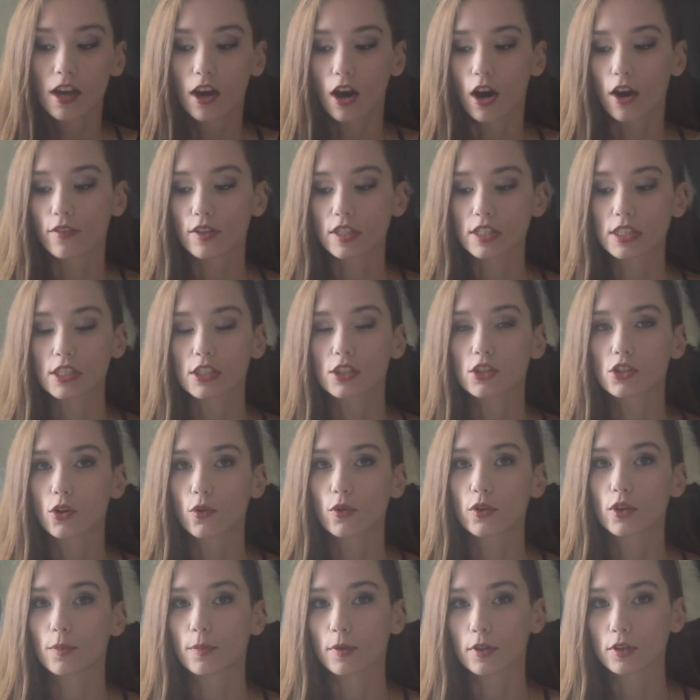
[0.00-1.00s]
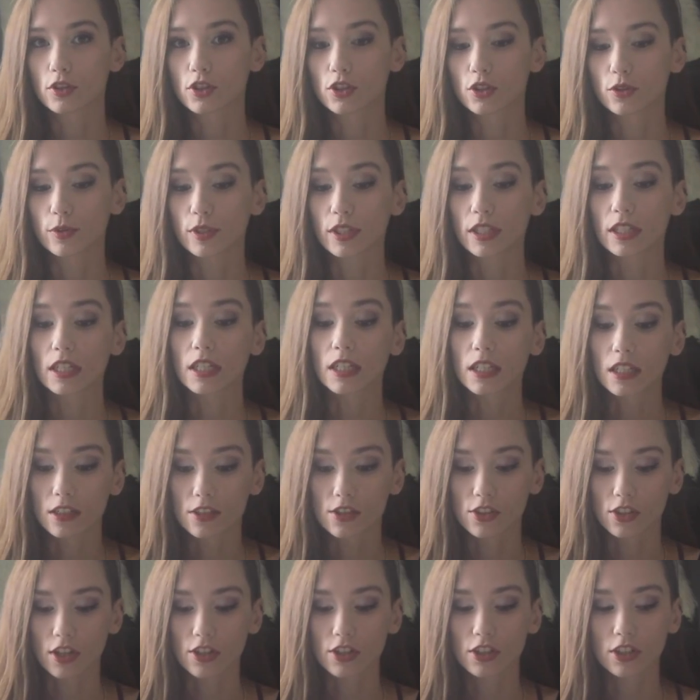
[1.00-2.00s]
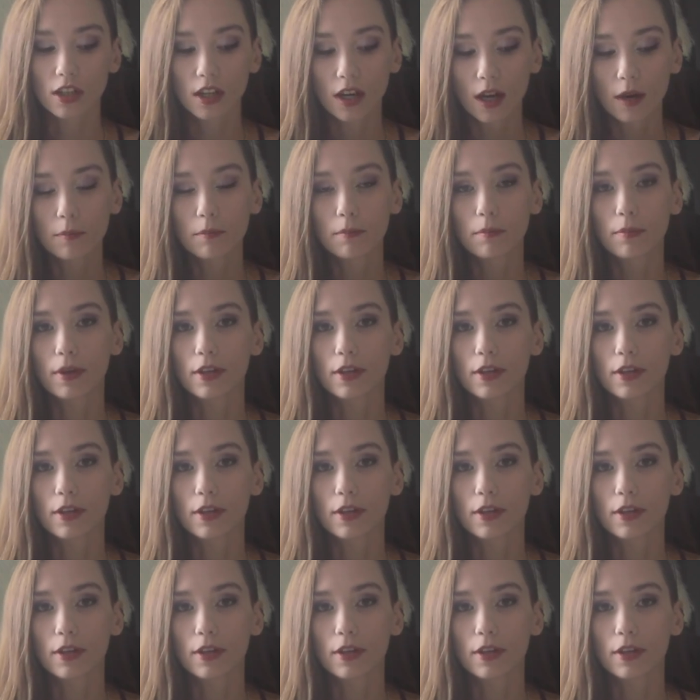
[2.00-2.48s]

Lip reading: Obviously, you don't want your bird chewing and eating a suction cup,